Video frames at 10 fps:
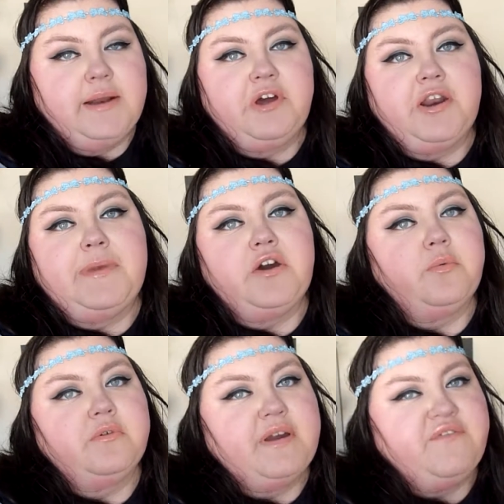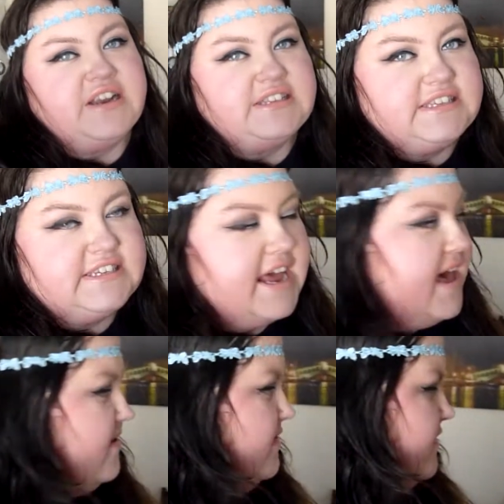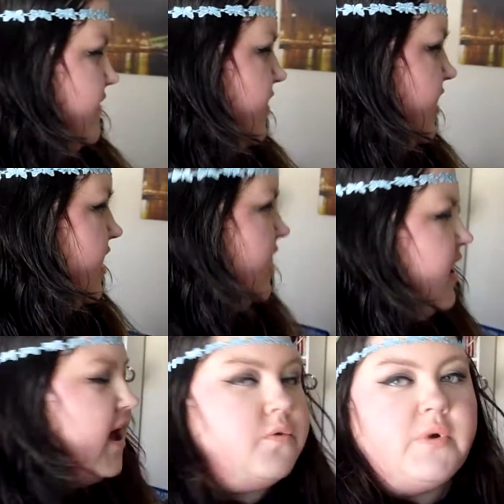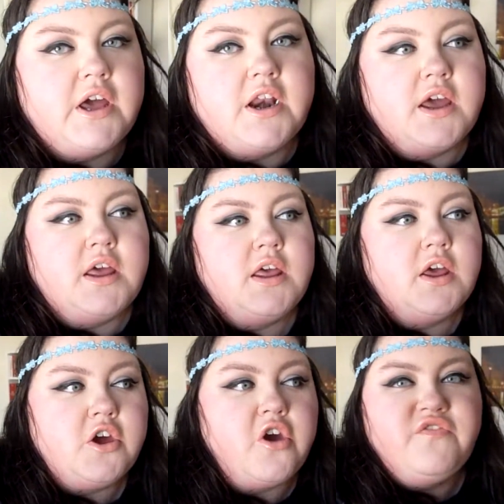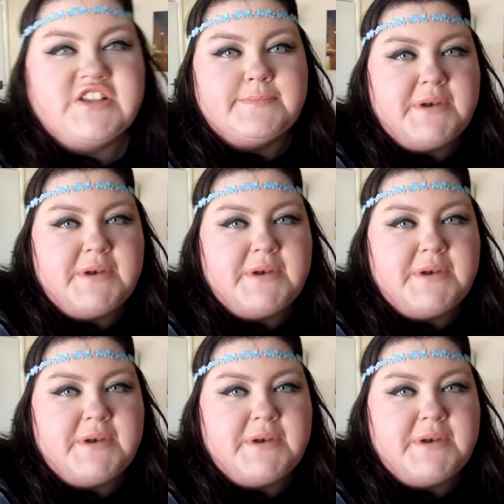I'm going to meet up with my friend Steph and we're going to go for some